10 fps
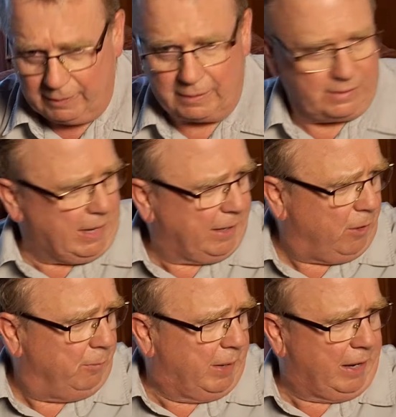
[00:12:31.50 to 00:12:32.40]
Because
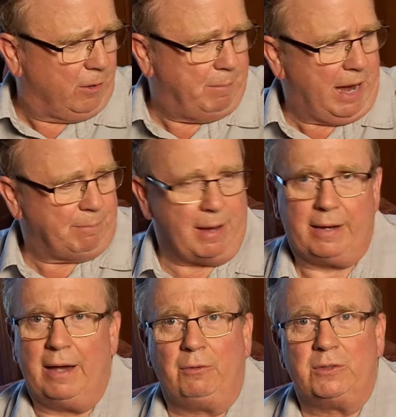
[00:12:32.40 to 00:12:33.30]
when I go
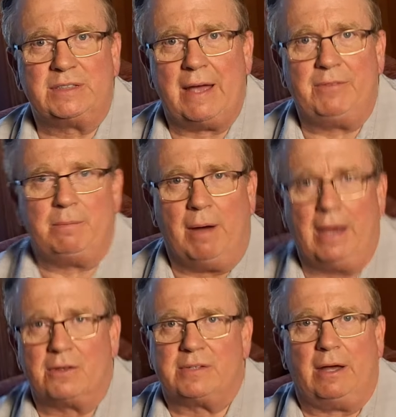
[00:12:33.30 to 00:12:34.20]
backpacking, I'll do 70
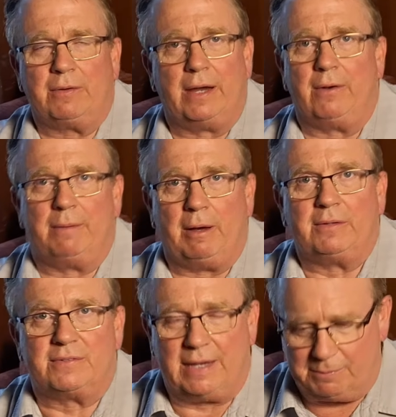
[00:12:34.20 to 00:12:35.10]
miles and I'll carry about
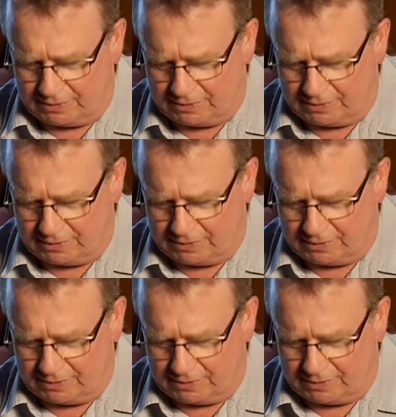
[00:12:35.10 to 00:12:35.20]
the same